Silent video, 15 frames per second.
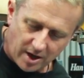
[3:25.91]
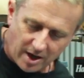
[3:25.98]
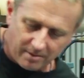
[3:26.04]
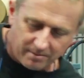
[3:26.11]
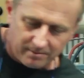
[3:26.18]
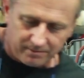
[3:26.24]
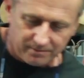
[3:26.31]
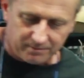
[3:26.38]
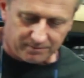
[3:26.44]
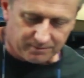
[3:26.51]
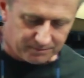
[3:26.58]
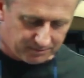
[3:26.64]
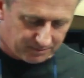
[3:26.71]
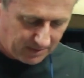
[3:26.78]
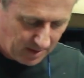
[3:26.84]
up.
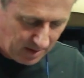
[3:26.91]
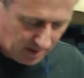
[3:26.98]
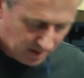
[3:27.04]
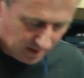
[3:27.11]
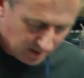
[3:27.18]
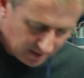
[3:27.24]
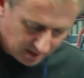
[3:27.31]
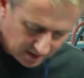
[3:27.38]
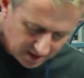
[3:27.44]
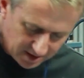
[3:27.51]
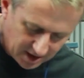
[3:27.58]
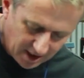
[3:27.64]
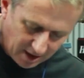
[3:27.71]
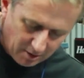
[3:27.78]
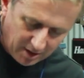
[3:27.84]
And
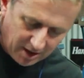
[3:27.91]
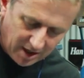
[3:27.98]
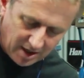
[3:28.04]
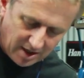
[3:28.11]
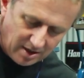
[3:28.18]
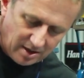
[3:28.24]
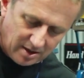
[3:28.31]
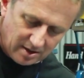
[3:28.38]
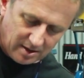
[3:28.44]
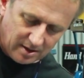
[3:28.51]
you go again,